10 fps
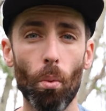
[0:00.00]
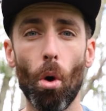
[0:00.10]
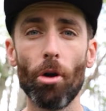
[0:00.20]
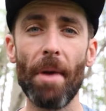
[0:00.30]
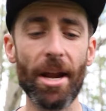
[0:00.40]

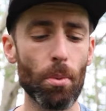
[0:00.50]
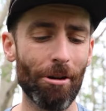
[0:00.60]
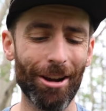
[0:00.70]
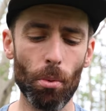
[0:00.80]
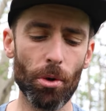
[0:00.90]
One main
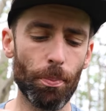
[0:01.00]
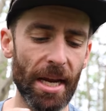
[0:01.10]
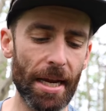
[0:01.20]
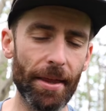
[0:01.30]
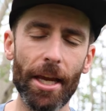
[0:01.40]
worry would
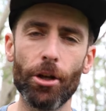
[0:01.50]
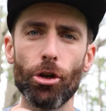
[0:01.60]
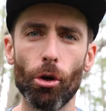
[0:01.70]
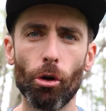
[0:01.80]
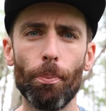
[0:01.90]
be the
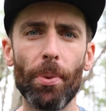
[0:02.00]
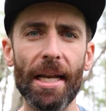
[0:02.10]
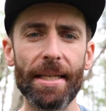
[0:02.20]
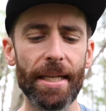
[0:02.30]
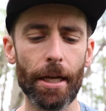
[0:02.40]

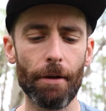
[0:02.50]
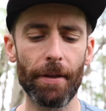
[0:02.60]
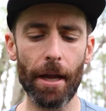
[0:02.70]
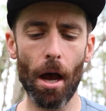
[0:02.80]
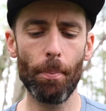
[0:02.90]
durability
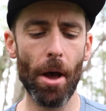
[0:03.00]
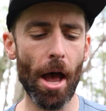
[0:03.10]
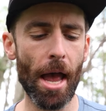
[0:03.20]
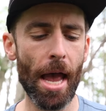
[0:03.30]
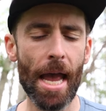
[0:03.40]
of the
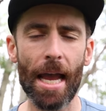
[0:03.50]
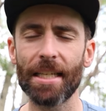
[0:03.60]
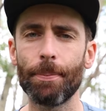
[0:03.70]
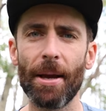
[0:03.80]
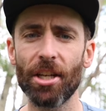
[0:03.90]
upper,
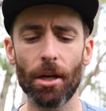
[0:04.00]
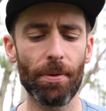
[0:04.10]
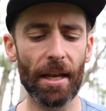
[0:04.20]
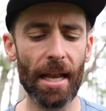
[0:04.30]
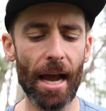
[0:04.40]
especially
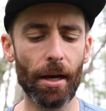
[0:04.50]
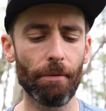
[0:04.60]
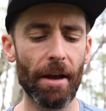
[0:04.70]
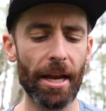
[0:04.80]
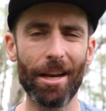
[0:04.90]
with the lack
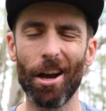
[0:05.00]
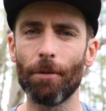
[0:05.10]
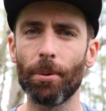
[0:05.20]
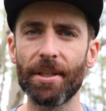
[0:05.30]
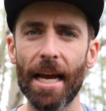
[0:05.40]
of any kind
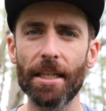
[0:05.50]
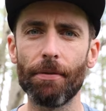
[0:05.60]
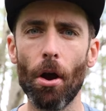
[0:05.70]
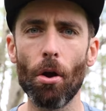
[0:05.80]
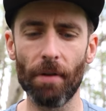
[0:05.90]
of
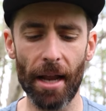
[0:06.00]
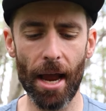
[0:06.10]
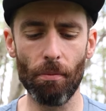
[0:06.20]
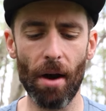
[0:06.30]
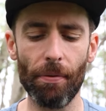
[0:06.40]
protective
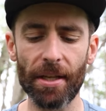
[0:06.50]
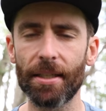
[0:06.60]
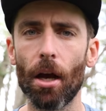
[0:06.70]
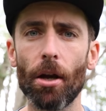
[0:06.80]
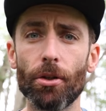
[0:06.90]
overlay around the
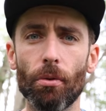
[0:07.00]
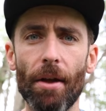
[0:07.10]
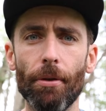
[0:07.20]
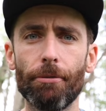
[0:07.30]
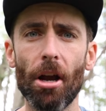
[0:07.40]
sides or
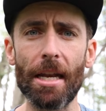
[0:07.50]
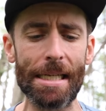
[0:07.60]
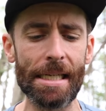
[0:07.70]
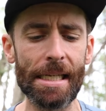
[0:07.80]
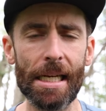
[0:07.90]
around the front.
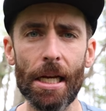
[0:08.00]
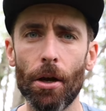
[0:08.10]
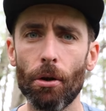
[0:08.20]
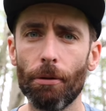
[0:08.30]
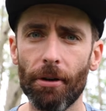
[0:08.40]

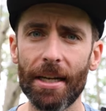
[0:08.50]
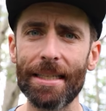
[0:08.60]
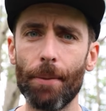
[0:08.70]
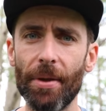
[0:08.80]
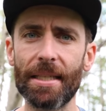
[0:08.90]
You'll find
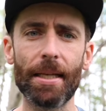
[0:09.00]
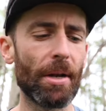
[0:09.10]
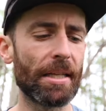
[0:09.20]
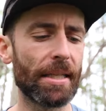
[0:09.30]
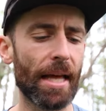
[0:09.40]
something
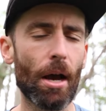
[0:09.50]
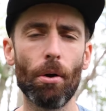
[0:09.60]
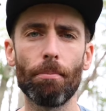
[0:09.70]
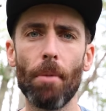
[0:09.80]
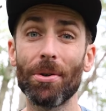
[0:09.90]
similar to that
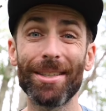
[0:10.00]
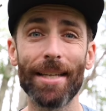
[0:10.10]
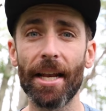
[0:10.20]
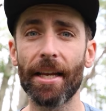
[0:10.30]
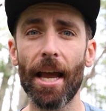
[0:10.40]
on most
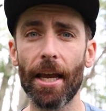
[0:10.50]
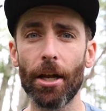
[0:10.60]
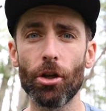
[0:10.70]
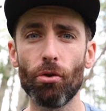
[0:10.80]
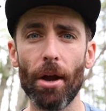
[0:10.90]

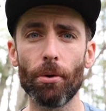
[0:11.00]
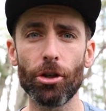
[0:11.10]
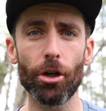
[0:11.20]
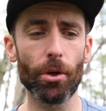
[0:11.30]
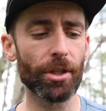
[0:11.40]
dedicated trail
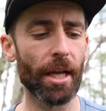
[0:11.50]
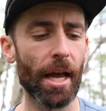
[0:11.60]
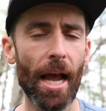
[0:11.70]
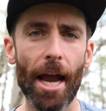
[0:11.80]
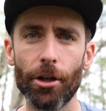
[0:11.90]
shoes,
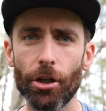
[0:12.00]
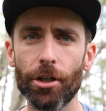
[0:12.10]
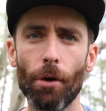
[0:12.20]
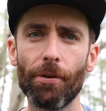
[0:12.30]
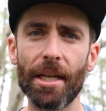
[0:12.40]
and it
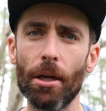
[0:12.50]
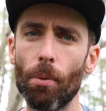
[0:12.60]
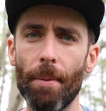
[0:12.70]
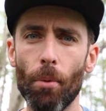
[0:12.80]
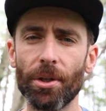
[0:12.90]
just offers a
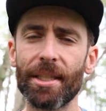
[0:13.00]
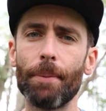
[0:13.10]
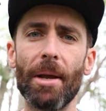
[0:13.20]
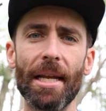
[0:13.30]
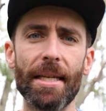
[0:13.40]
little bit more
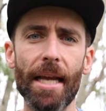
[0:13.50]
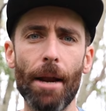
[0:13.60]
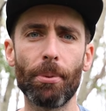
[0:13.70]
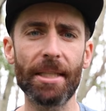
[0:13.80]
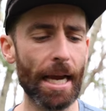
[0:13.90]
stability
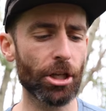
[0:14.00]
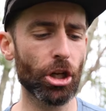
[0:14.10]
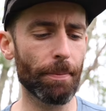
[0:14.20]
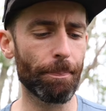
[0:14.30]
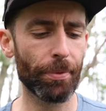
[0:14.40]
and
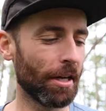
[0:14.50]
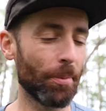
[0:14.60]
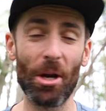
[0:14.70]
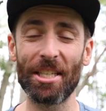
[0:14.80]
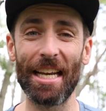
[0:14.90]
protection.
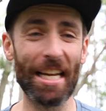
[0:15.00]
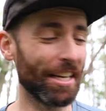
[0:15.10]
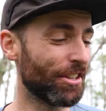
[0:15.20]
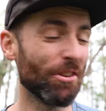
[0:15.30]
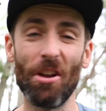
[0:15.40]
And personally,
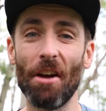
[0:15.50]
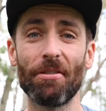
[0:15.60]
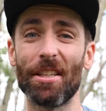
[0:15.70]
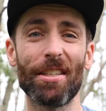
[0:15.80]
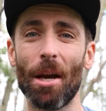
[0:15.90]
I do
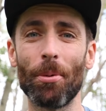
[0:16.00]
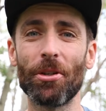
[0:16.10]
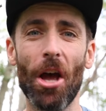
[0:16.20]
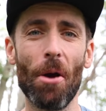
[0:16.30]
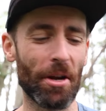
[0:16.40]
love to stub a
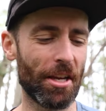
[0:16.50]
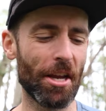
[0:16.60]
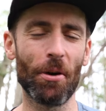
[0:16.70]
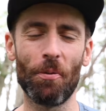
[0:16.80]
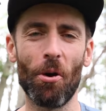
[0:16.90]
toe and
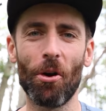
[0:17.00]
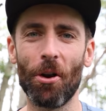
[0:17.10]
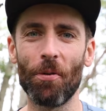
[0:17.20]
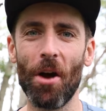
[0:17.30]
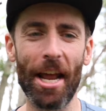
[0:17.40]
kick a rock
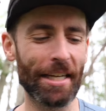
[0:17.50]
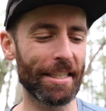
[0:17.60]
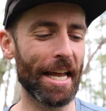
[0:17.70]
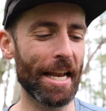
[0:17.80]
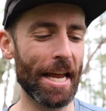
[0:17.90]
on a run
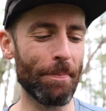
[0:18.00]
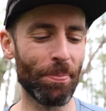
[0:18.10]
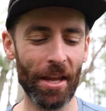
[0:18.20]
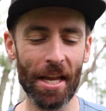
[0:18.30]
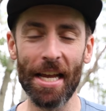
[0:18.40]
accidentally.
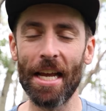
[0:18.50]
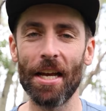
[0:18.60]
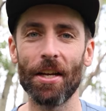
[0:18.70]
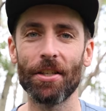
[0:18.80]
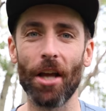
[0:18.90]

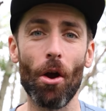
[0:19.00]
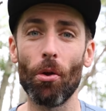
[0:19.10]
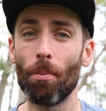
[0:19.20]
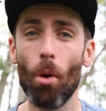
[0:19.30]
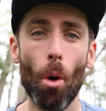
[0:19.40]

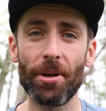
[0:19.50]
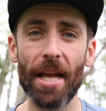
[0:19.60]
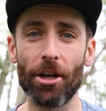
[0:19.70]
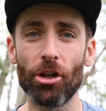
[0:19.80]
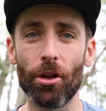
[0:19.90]
So the more
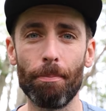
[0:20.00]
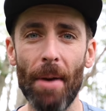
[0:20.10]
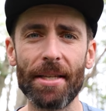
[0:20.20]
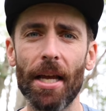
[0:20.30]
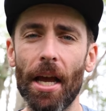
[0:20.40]
protection, the
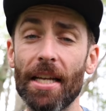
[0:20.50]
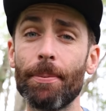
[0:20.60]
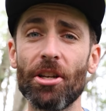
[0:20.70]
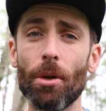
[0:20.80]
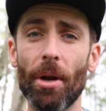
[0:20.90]
better,
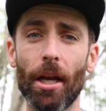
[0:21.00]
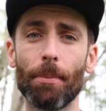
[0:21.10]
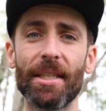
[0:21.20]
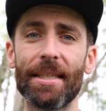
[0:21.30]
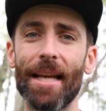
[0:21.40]
especially when it
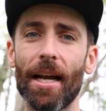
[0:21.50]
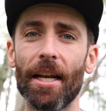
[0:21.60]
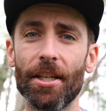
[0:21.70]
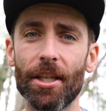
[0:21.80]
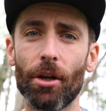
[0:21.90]
comes to
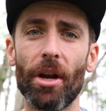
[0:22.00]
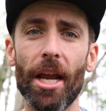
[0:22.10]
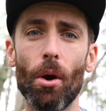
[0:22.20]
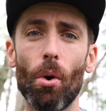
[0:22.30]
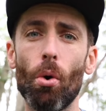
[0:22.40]
tackling
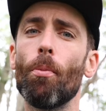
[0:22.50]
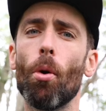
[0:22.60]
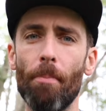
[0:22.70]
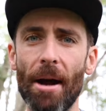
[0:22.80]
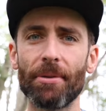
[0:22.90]
scree or
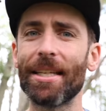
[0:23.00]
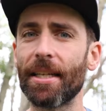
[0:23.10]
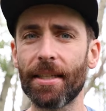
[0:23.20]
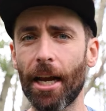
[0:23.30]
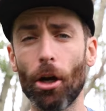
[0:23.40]
more
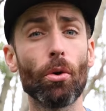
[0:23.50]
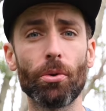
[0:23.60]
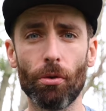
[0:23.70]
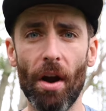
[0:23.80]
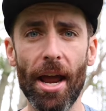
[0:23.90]
mountainous technical
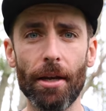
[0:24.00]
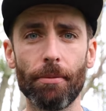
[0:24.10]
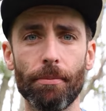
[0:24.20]
terrain.